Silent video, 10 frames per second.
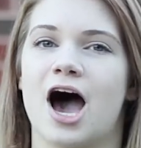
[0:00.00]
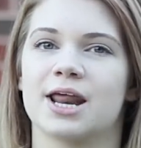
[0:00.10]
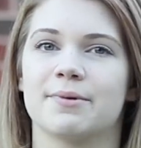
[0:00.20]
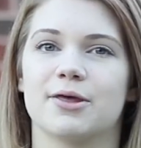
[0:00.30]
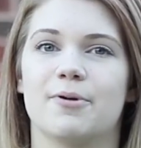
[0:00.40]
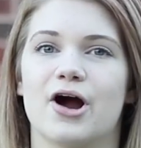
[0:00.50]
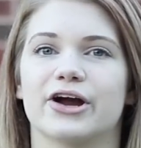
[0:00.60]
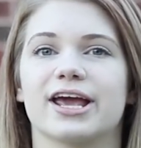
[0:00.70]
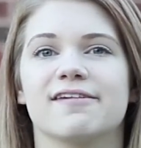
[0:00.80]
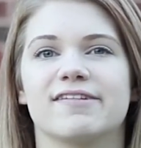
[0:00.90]
Autumn in the
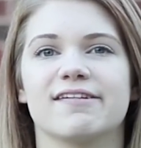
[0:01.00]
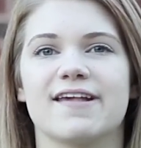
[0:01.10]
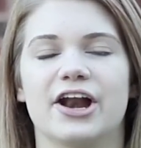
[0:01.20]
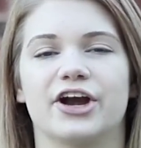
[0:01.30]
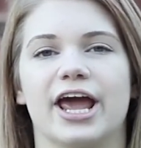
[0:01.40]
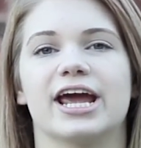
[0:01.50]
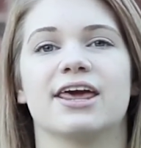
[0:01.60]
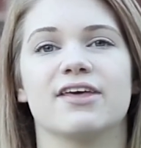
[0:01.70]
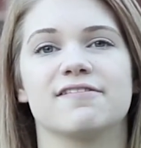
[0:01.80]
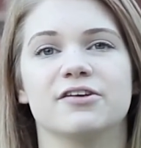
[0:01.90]
Park, is this Saturday,
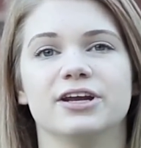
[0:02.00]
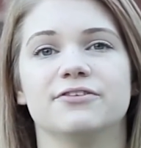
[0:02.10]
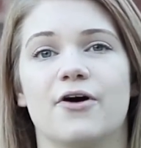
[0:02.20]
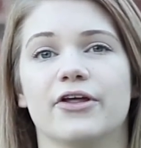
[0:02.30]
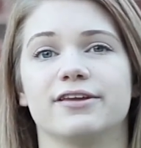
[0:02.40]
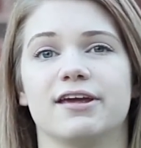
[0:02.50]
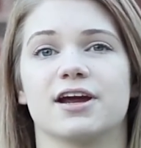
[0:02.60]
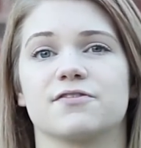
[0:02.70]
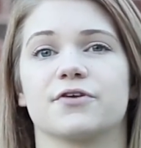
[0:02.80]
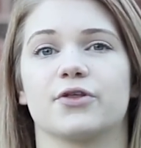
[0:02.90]
and they still need
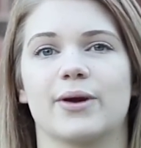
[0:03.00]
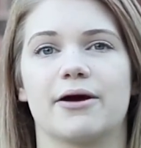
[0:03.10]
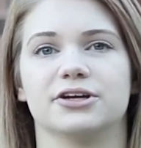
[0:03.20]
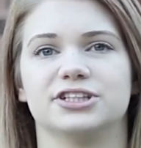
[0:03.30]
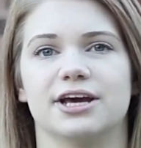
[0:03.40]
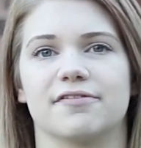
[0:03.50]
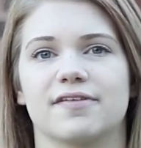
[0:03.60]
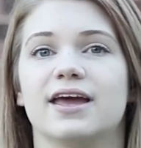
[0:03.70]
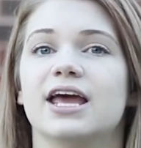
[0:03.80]
volunteers for three-hour shifts.